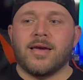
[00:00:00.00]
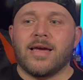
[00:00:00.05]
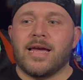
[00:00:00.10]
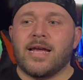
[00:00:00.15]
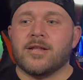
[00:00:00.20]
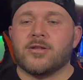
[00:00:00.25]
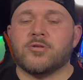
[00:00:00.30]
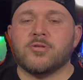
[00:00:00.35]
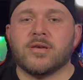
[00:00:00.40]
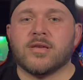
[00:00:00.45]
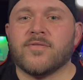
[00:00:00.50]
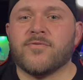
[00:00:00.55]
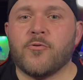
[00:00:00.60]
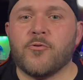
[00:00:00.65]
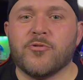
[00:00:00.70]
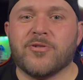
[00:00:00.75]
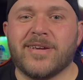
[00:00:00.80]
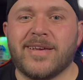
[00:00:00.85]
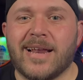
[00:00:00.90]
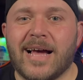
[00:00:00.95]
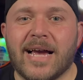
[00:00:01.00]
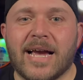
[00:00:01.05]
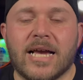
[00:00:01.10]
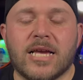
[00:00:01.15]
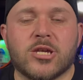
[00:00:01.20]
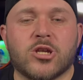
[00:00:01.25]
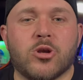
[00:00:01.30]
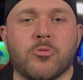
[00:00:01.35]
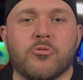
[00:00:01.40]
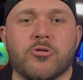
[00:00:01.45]
in 2014, I
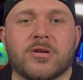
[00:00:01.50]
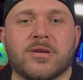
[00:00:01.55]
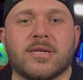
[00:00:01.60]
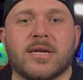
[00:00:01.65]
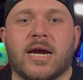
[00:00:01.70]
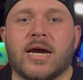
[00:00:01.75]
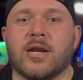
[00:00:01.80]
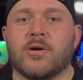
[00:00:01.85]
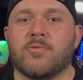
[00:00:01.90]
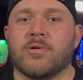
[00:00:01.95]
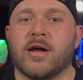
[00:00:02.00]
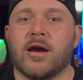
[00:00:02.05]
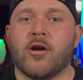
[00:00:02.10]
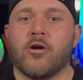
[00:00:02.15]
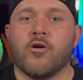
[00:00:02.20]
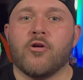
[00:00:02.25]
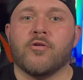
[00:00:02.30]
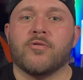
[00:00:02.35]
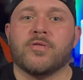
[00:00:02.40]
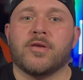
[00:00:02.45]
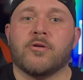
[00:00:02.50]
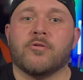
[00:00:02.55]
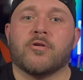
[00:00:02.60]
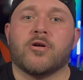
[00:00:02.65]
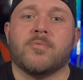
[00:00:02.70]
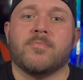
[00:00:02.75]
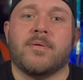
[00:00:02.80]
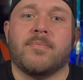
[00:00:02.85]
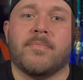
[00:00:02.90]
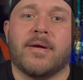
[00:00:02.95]
got super excited when I heard they were
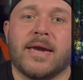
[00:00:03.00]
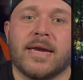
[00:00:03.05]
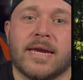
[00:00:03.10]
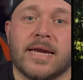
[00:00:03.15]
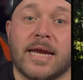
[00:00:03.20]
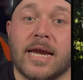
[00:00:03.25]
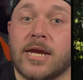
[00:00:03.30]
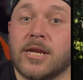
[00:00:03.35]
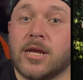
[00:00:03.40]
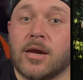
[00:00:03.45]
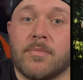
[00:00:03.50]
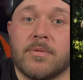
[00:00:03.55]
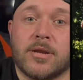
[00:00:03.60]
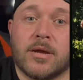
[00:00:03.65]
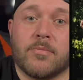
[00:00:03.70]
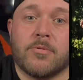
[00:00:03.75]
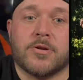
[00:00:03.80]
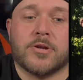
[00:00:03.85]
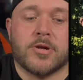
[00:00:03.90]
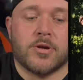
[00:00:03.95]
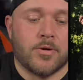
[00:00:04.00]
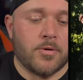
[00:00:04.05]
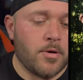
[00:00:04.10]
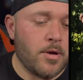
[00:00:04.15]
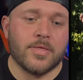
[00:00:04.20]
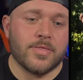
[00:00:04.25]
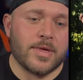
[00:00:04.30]
going to be making a Dumb and Dumber 2.